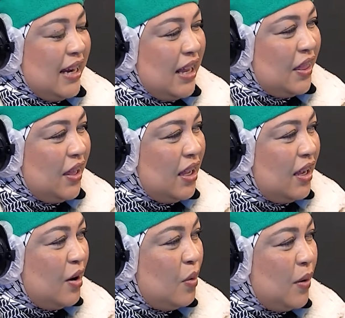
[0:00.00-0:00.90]
And I
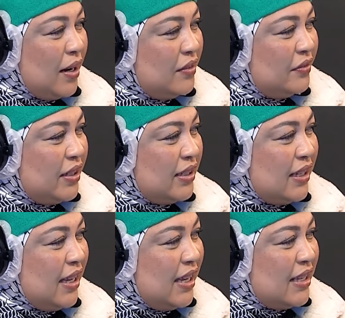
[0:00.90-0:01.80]
think one of
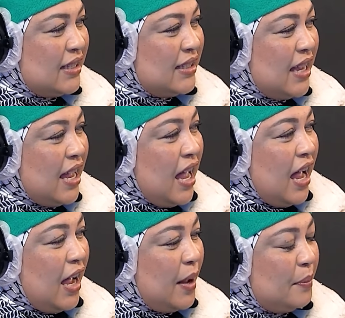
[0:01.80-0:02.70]
it is
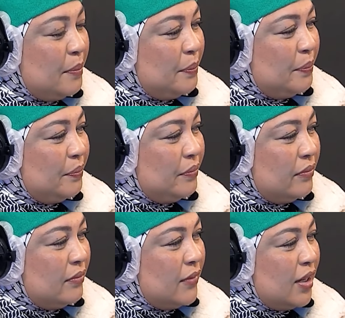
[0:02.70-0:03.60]

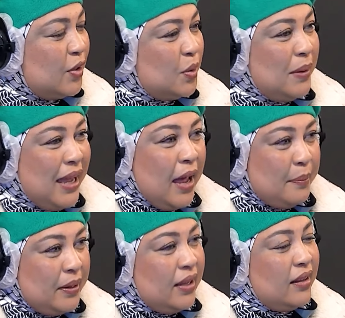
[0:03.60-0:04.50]
to be
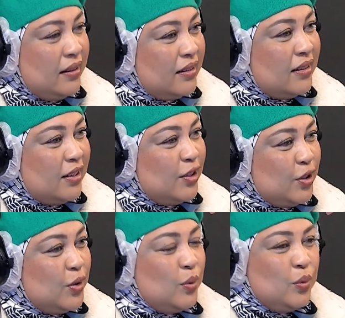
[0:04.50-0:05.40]
happy,
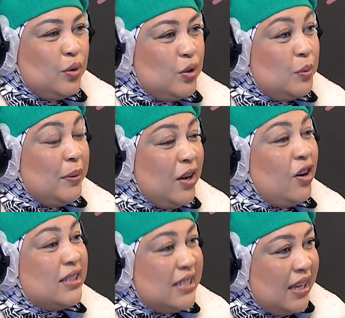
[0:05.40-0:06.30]
to be
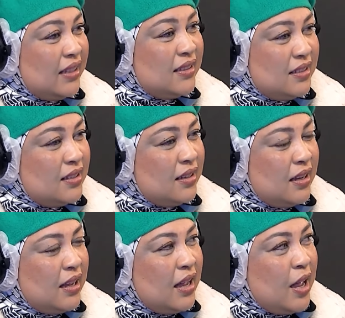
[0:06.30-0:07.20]
content.
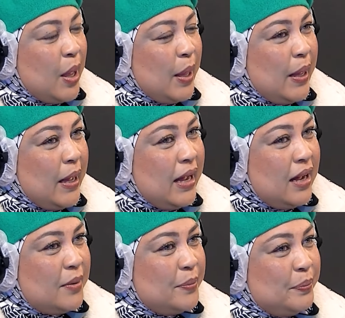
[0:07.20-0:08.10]

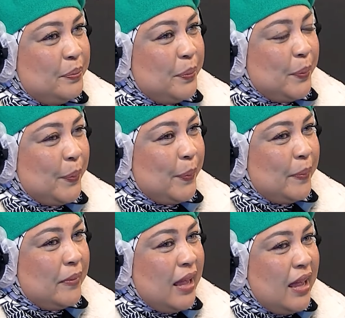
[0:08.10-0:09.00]
And
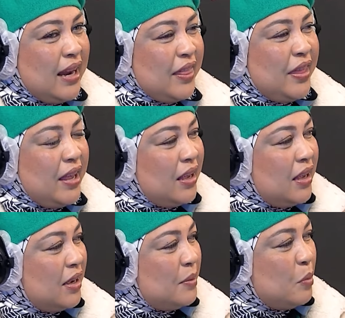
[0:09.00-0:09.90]
I
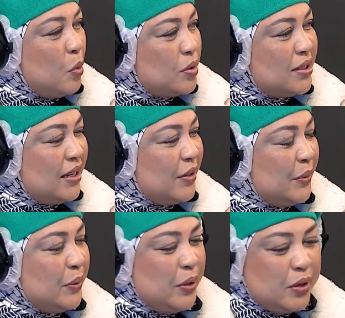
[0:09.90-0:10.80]
think more
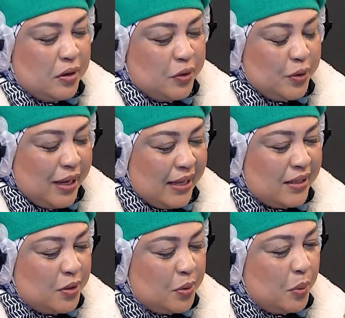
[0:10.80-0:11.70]
so, you know, to
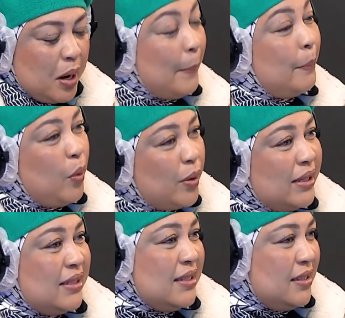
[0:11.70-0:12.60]
get to a
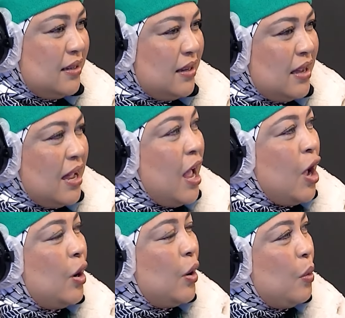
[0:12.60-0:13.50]
point
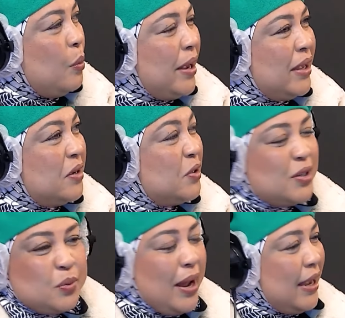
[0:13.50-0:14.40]
where you
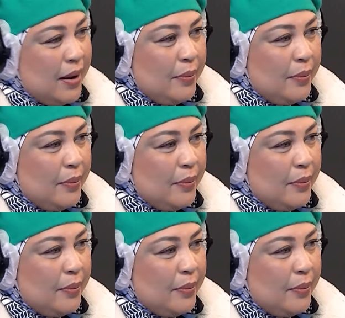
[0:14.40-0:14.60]
just wake